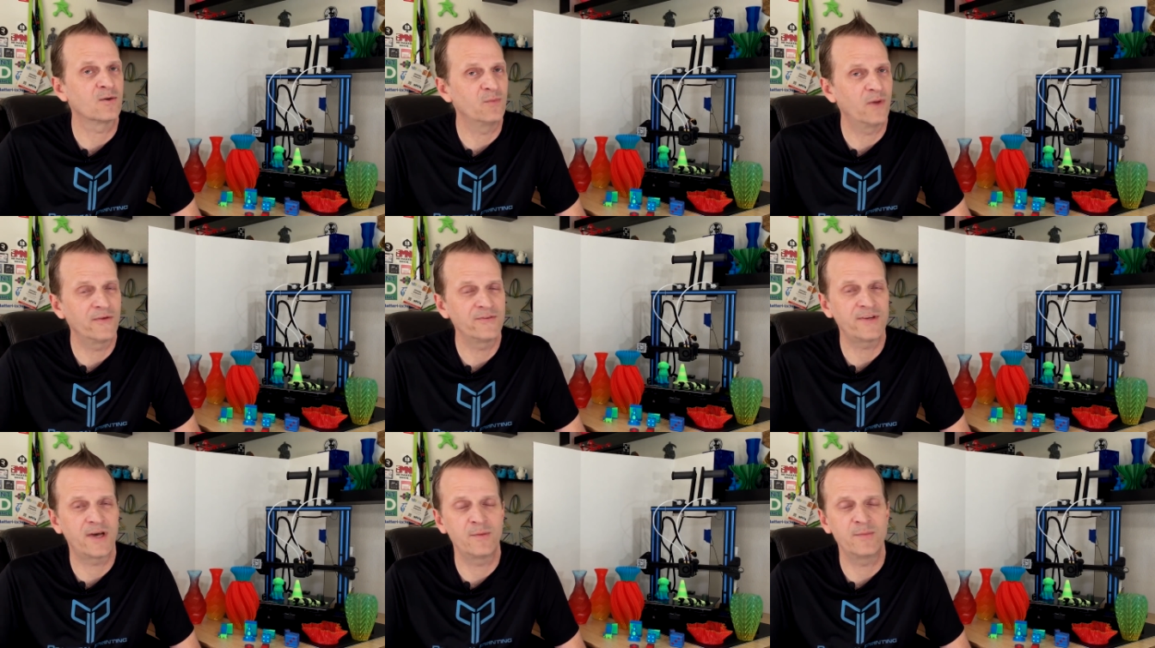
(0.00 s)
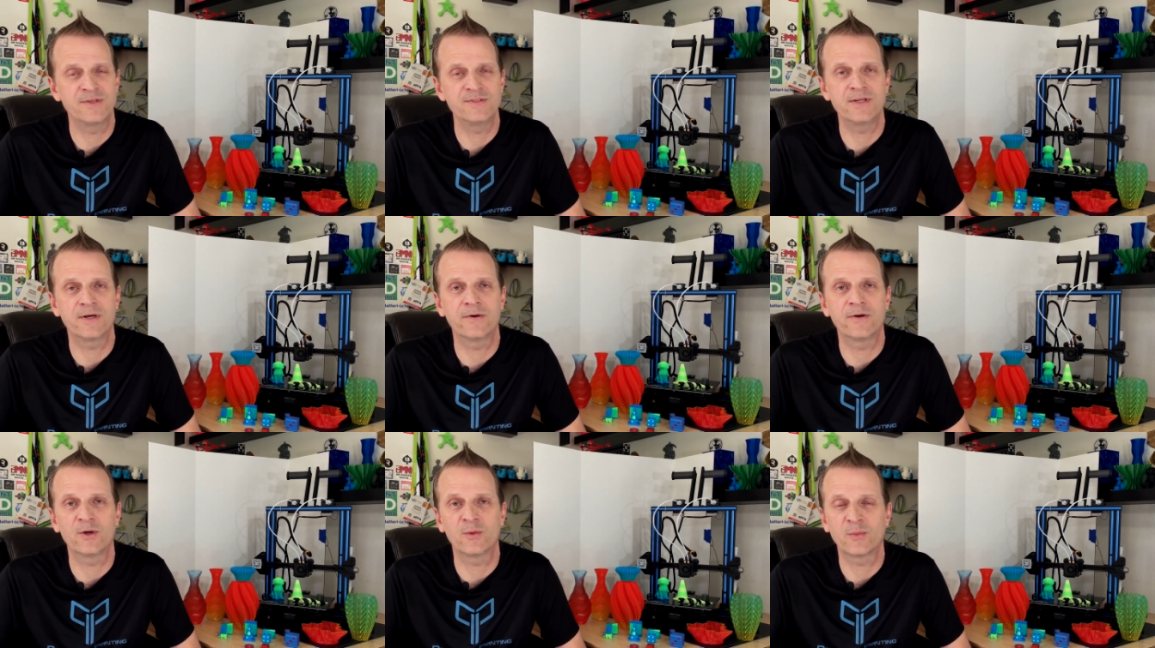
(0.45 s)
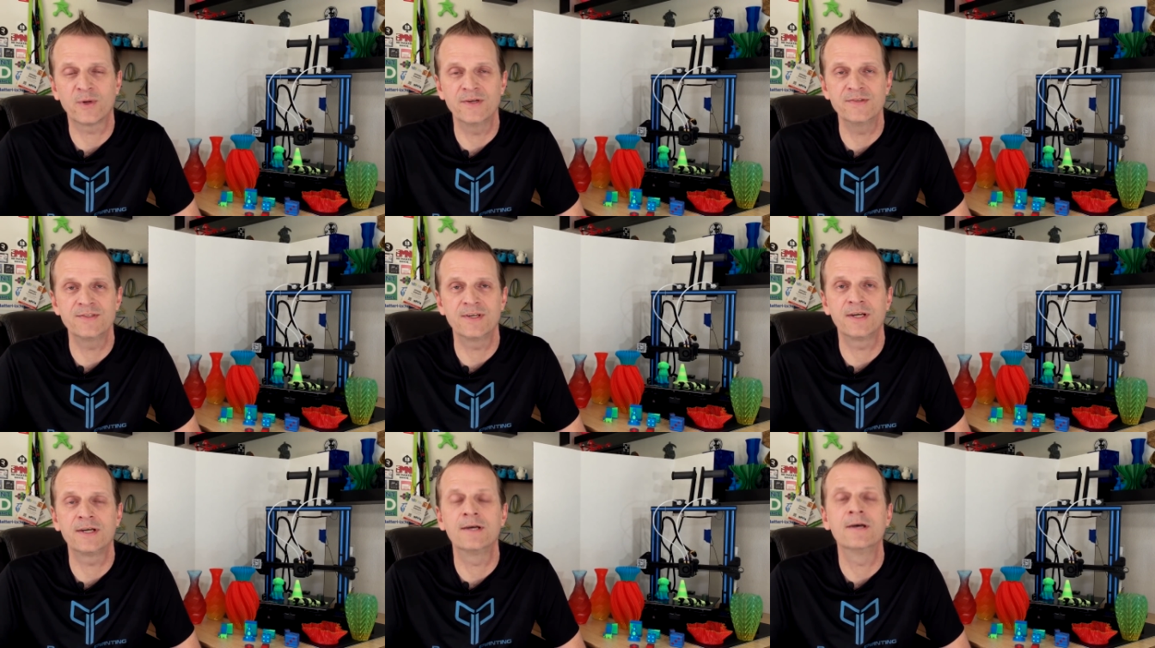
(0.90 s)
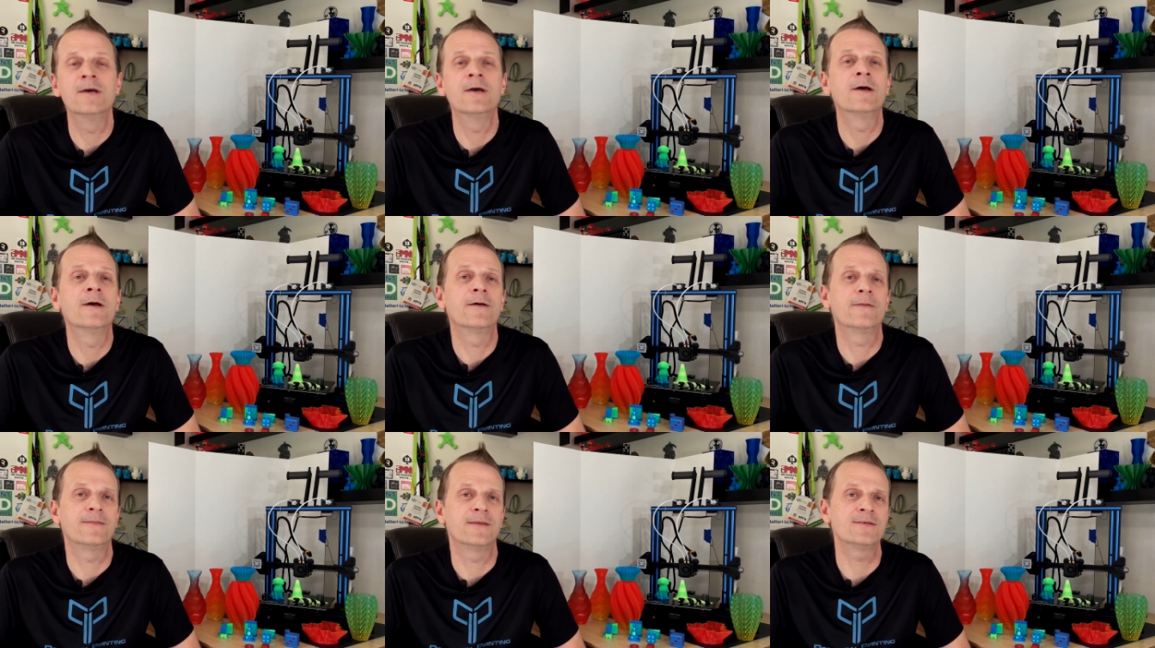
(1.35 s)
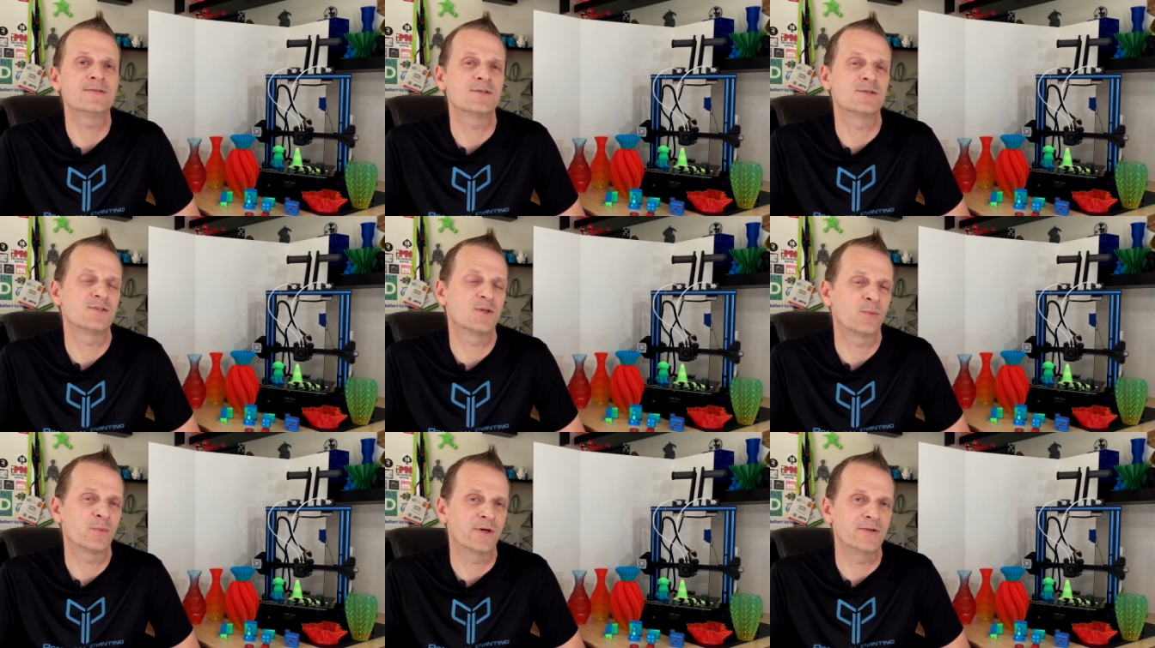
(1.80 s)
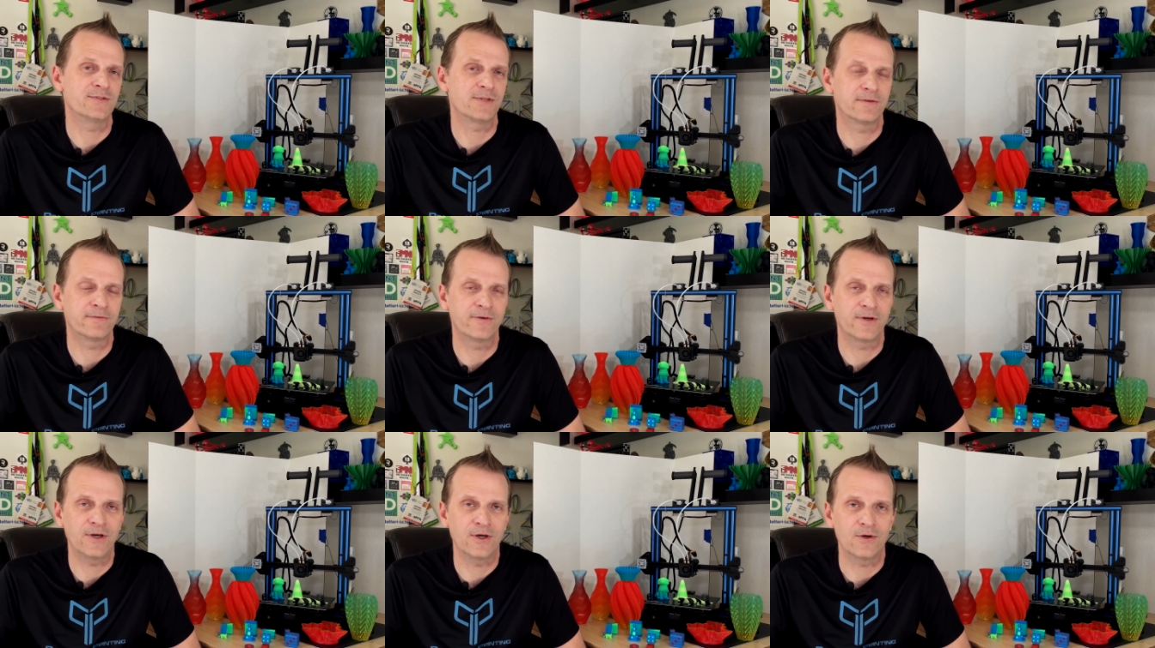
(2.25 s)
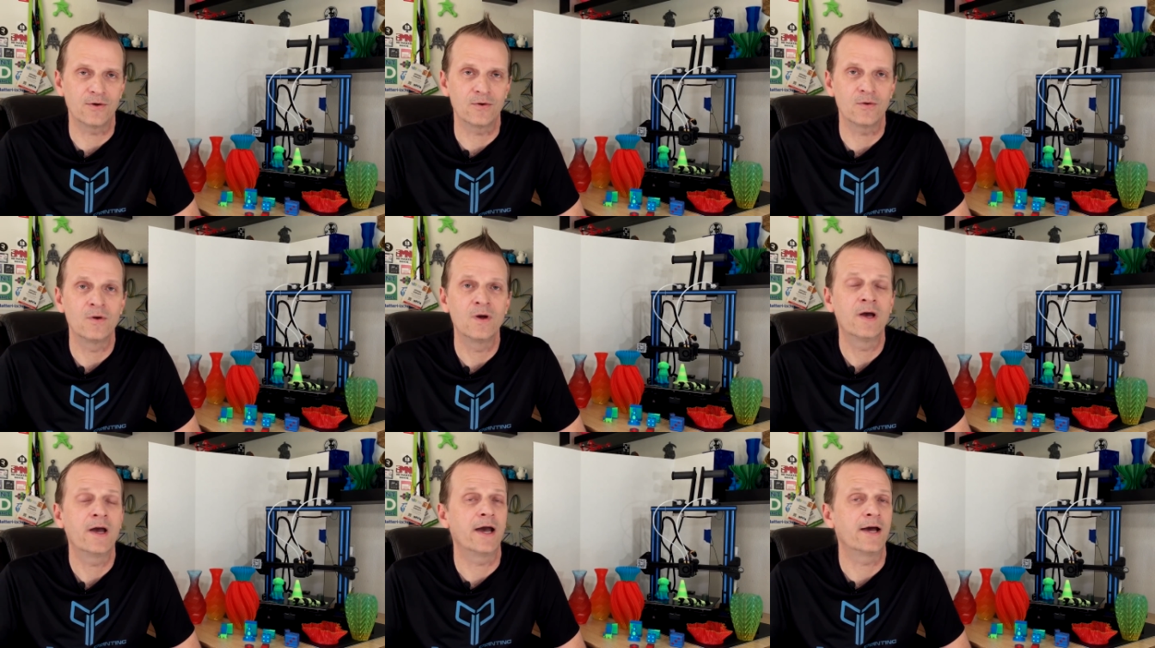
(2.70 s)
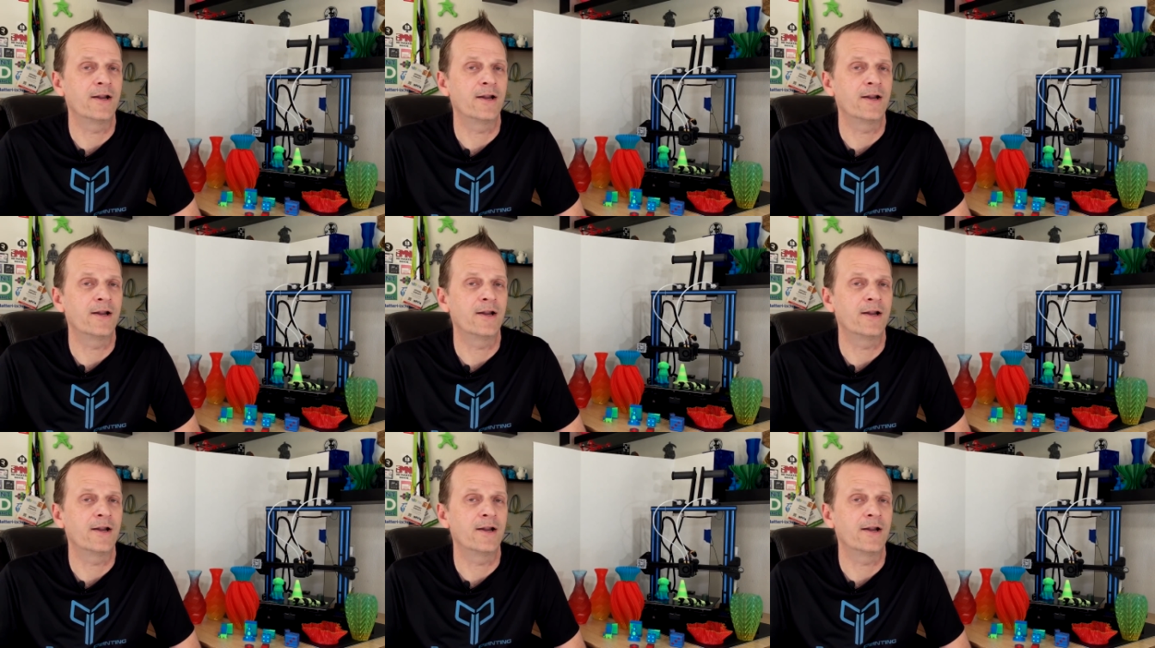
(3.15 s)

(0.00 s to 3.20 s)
or multi-material printing, this is the printer for you.